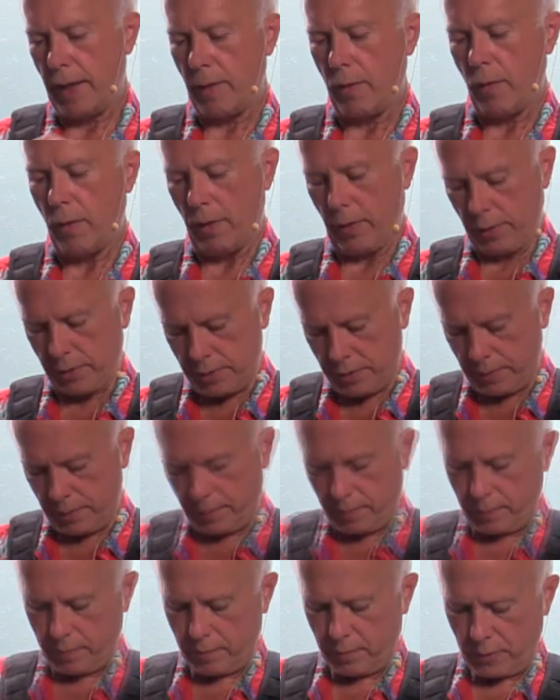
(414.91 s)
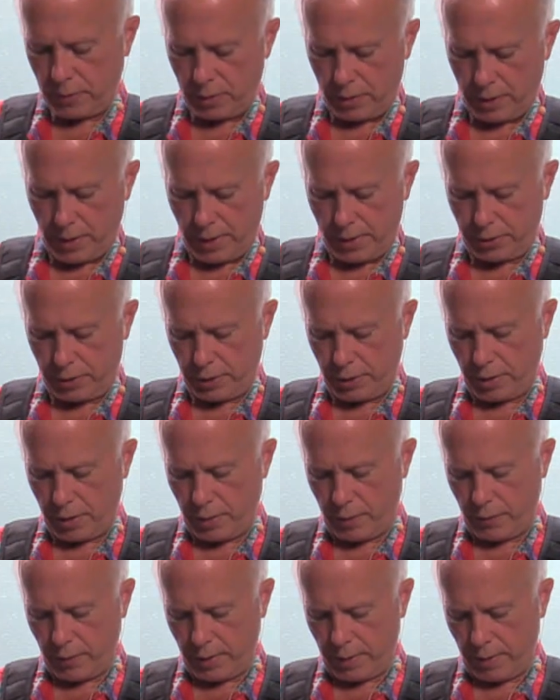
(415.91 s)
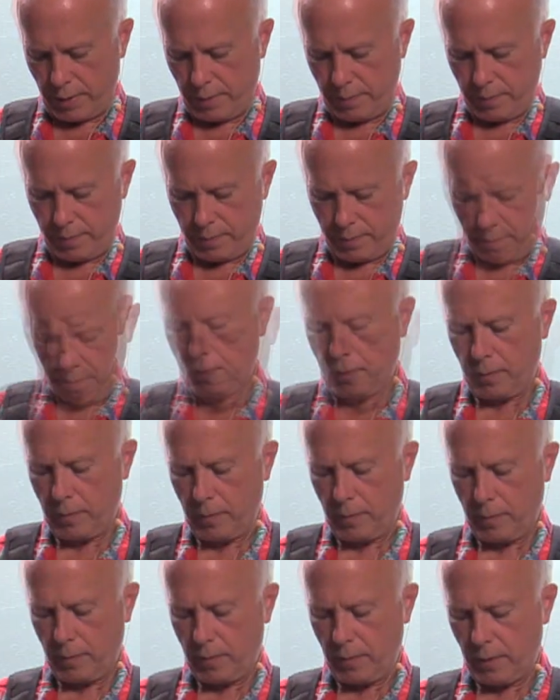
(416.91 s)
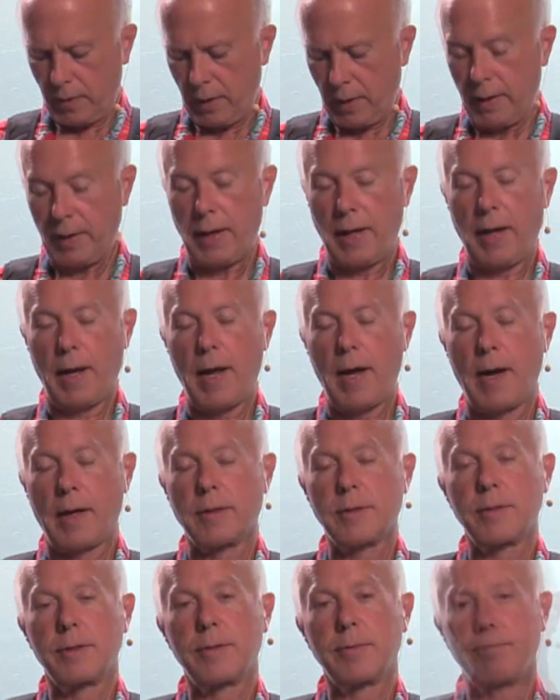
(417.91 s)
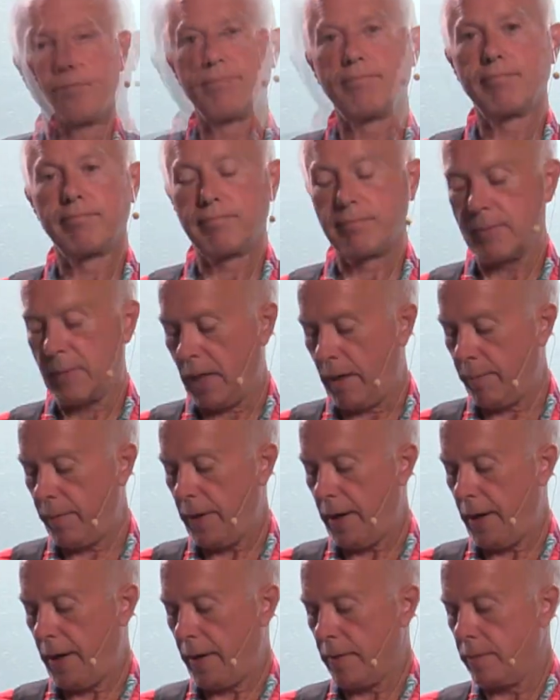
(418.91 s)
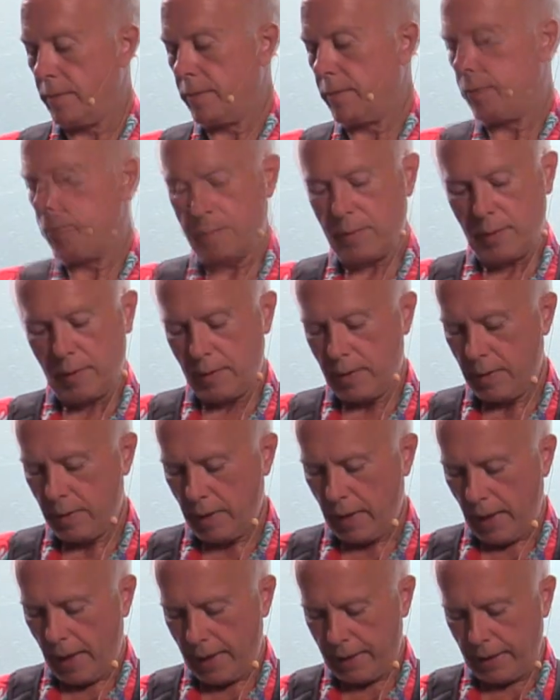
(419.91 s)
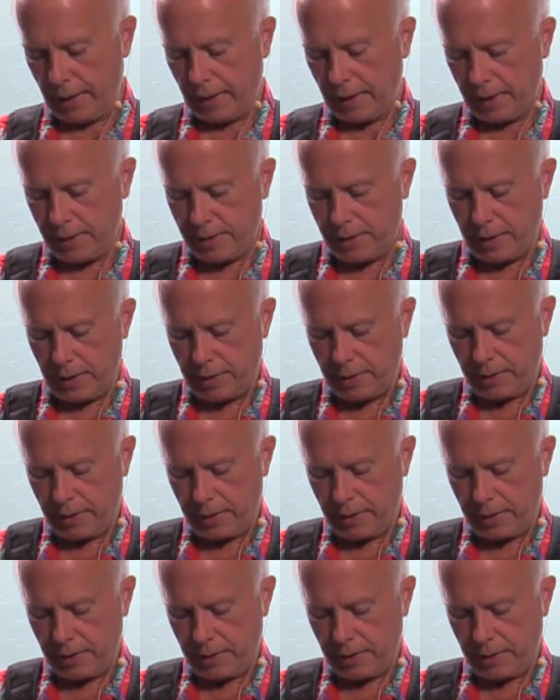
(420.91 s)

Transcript: works. So that should go in. And that locks. Not bad. I didn't get a sense of